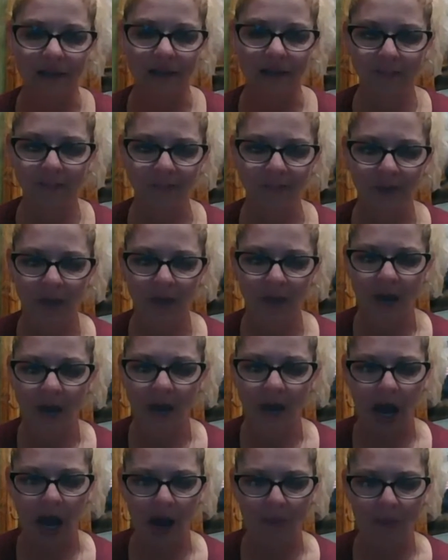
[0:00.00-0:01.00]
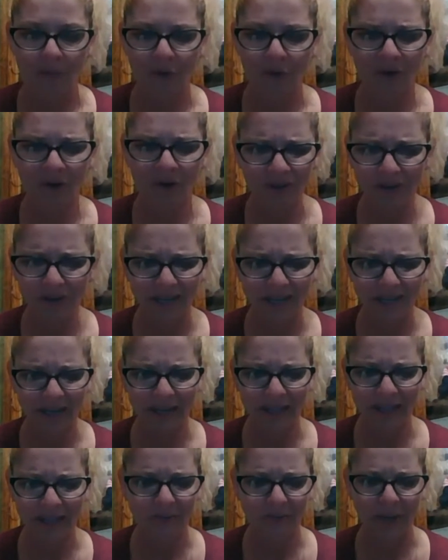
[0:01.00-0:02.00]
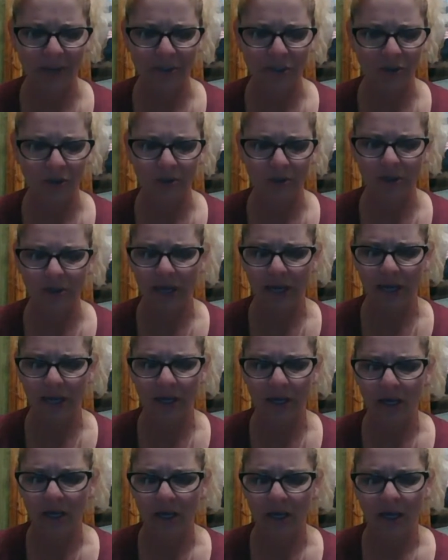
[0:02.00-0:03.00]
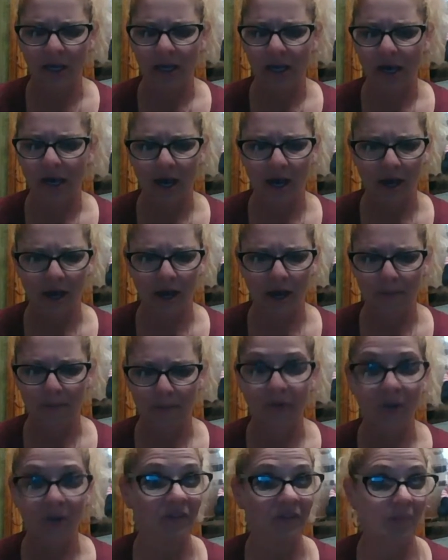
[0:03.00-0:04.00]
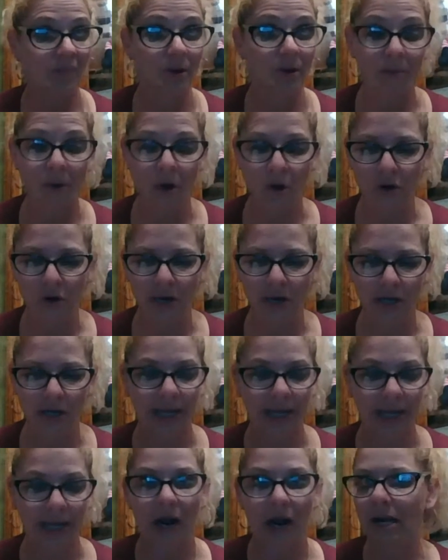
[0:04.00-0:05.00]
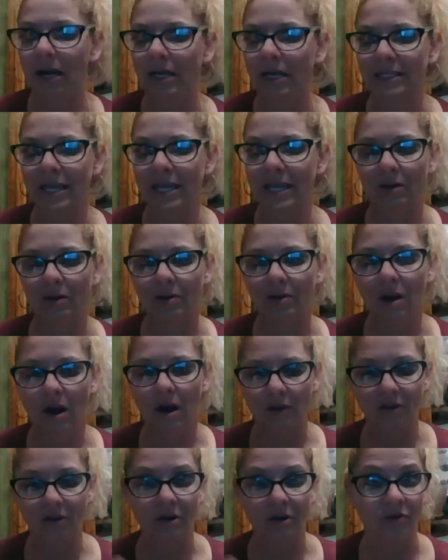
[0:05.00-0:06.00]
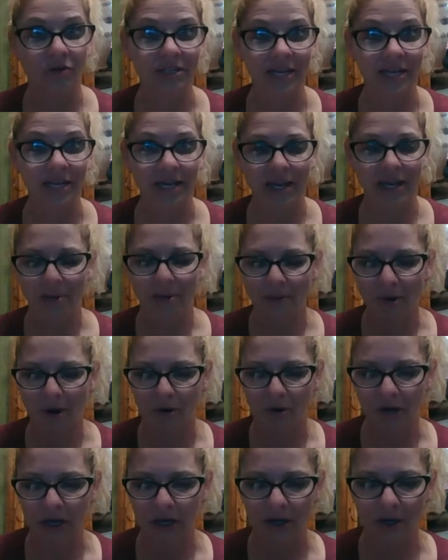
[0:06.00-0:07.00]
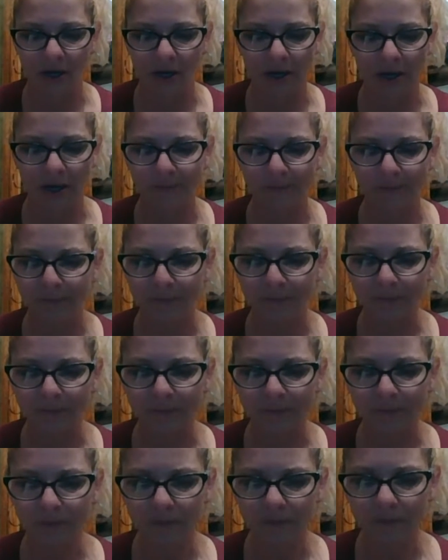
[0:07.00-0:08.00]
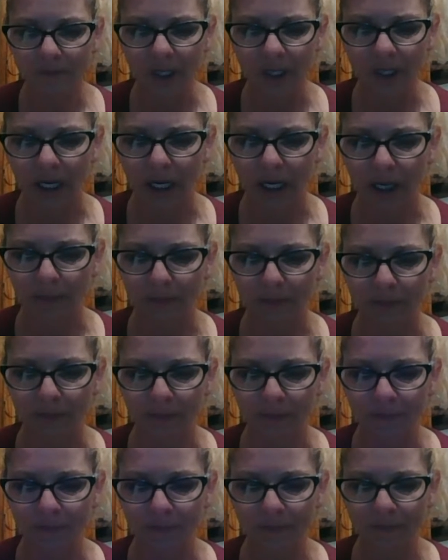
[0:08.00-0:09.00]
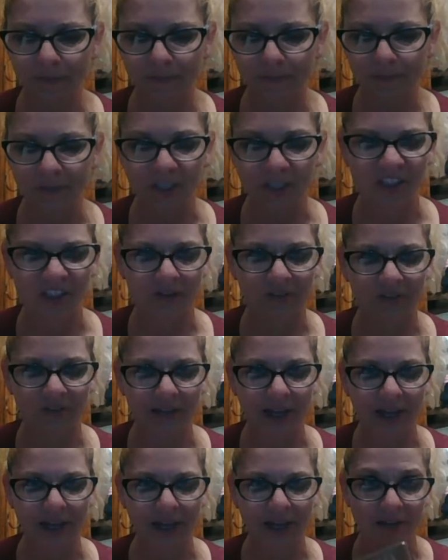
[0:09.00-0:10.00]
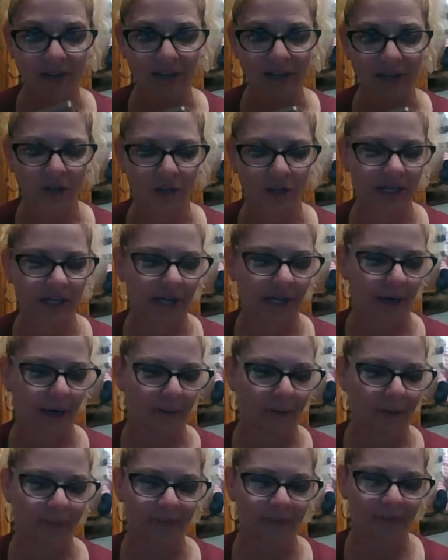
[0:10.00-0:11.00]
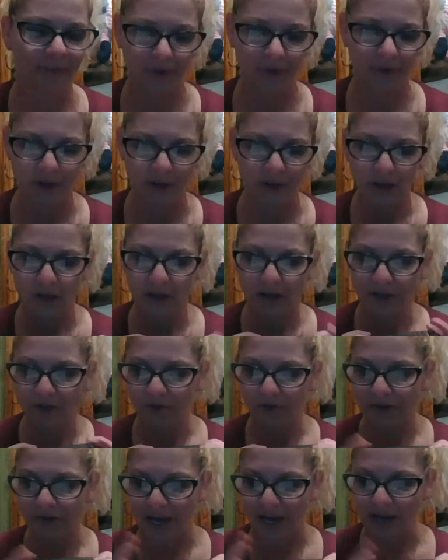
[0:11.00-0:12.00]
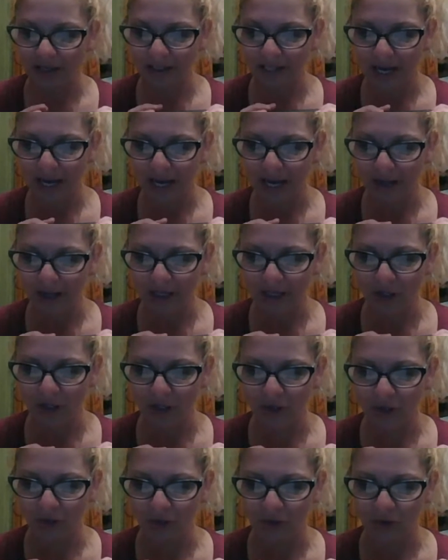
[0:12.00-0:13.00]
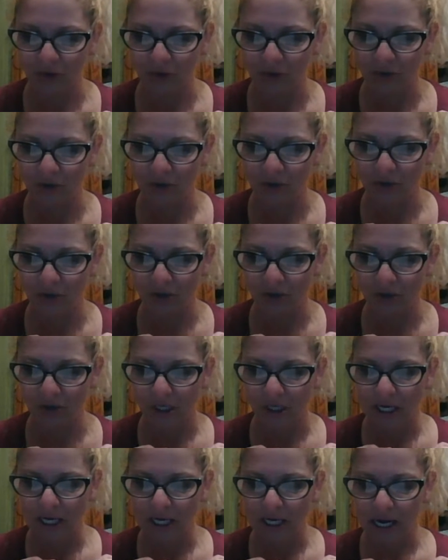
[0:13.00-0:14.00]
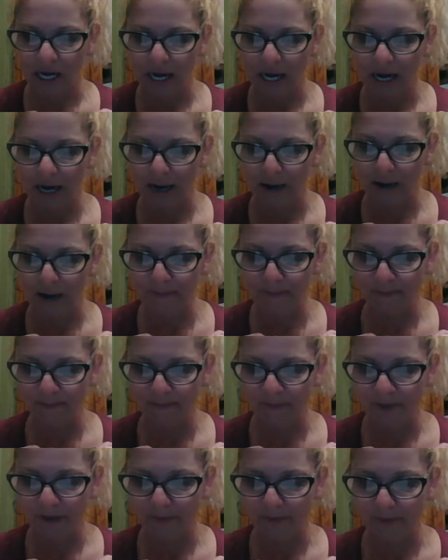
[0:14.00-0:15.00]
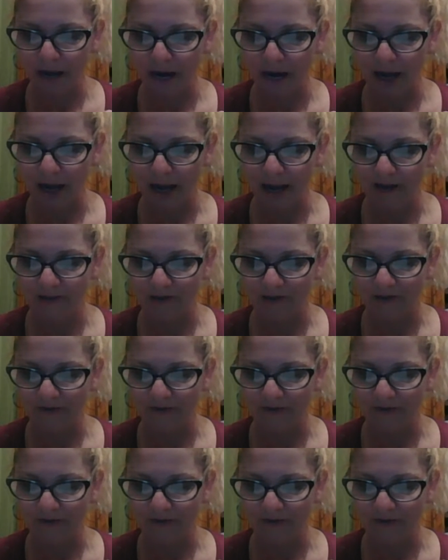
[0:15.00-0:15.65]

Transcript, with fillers: them. Um, or if there's anything special like um, if they promoted, like I'll write down, uh, you know, the day they promoted and um, you know stuff like that. So that's all in here. So that is how I do um, my